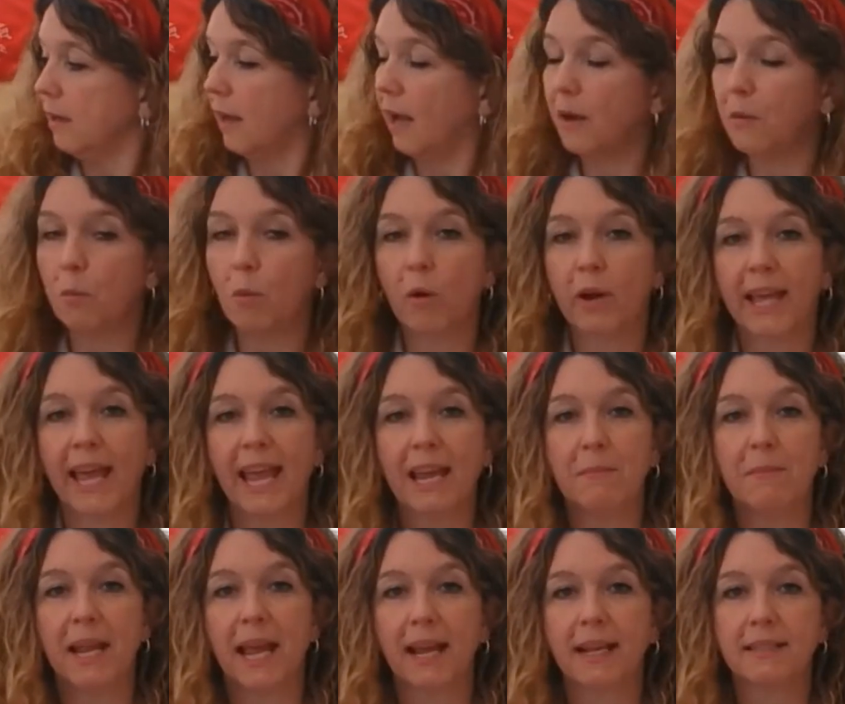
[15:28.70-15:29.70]
And what
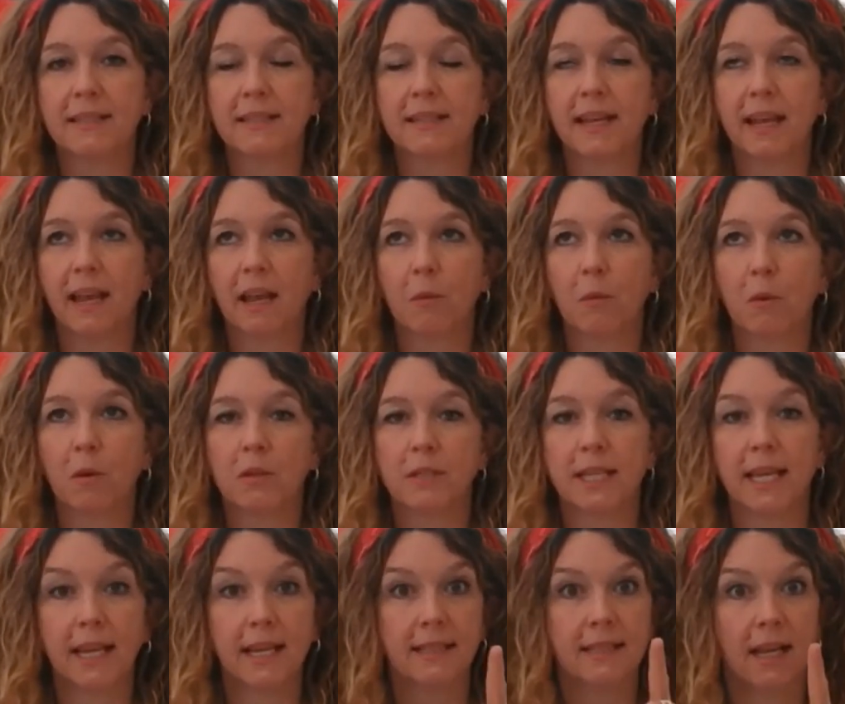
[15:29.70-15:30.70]
came next? It was
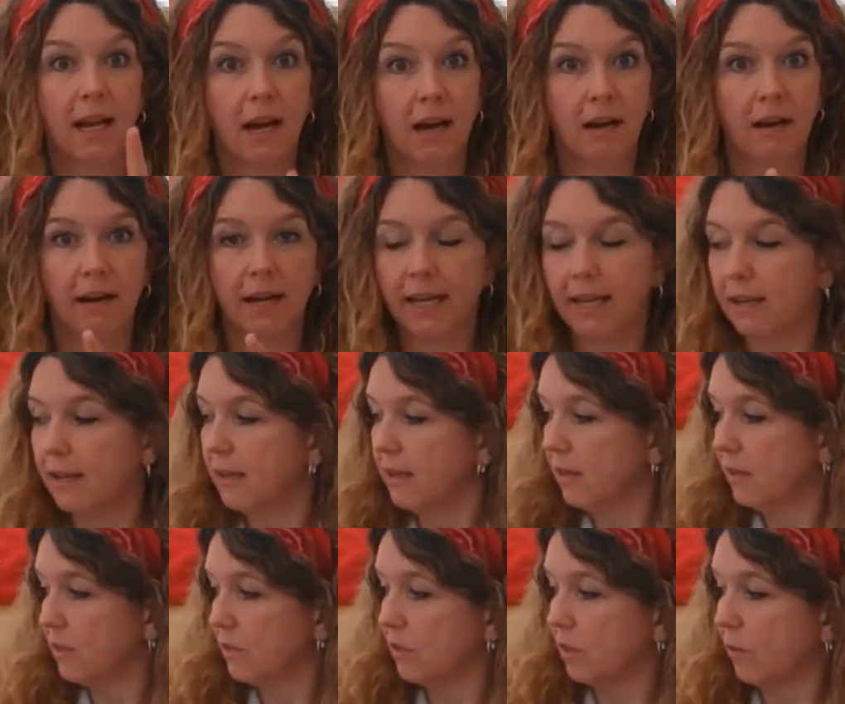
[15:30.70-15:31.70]
his eye.
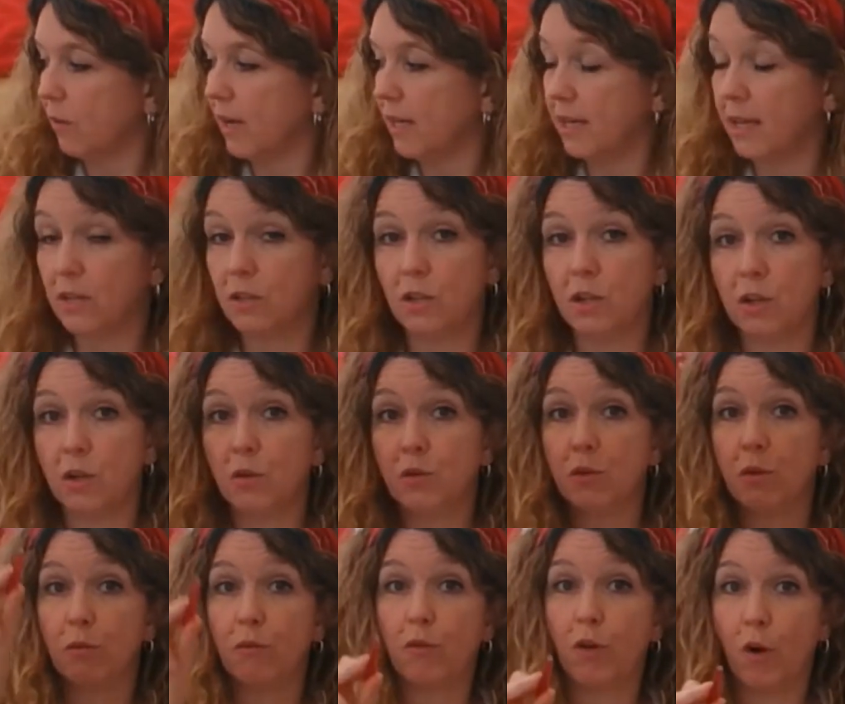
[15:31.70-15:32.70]
So I need to use
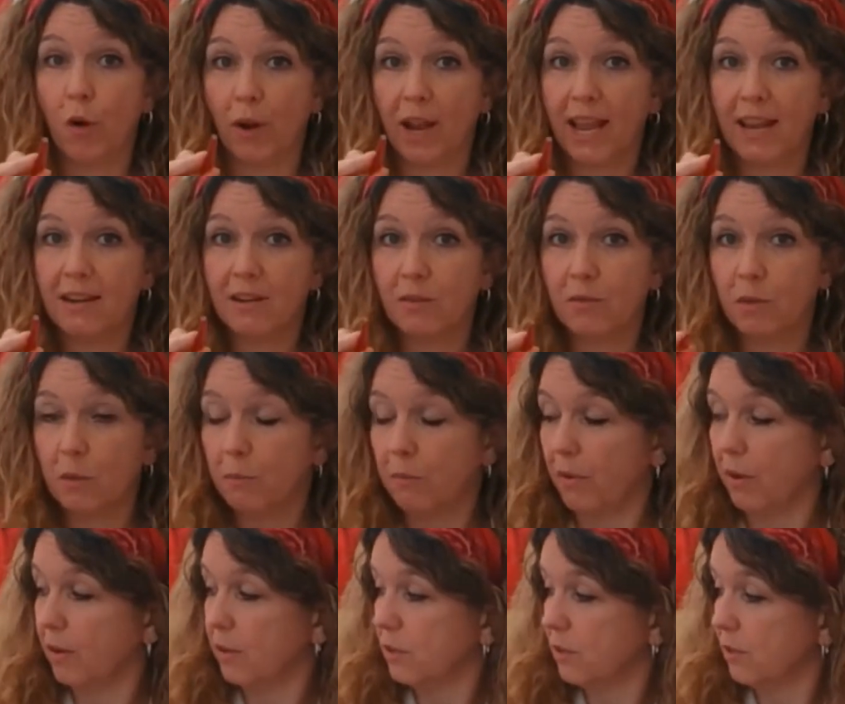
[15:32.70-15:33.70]
the wrong end of the
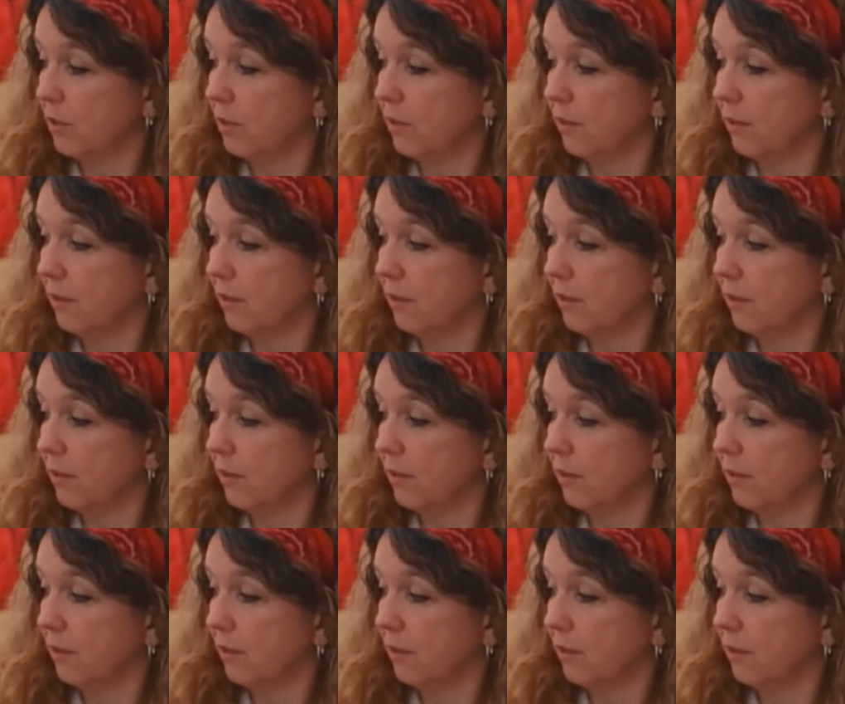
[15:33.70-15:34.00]
brush,